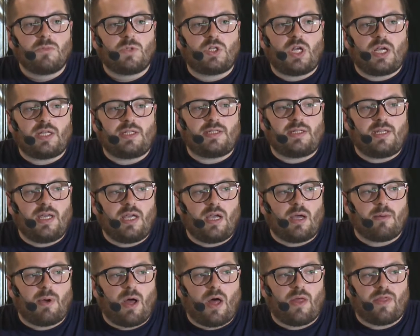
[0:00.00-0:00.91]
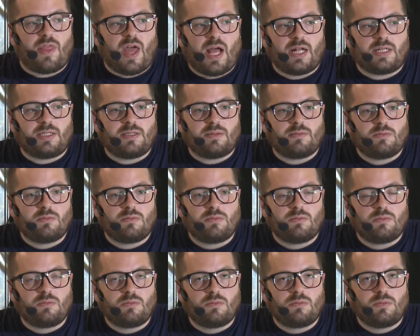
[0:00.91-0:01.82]
Just think about that.
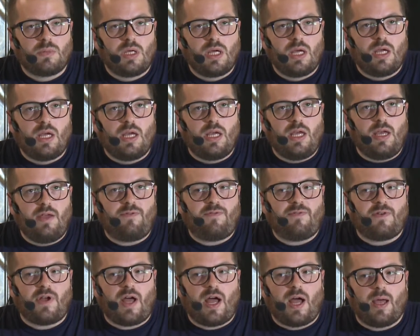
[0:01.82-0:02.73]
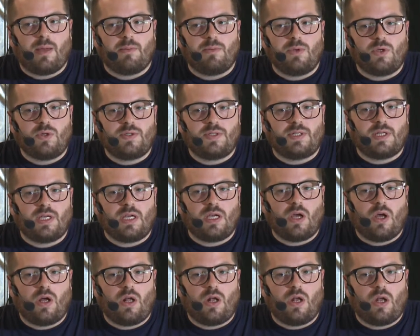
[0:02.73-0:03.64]
If I'm using
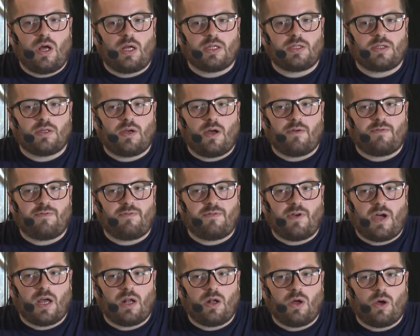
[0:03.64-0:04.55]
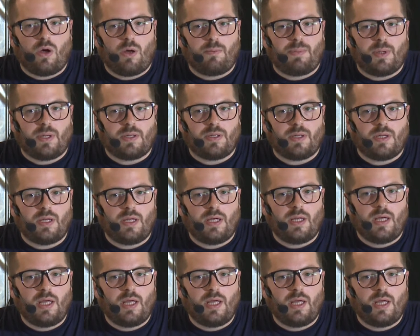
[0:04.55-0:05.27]
a lot of file open,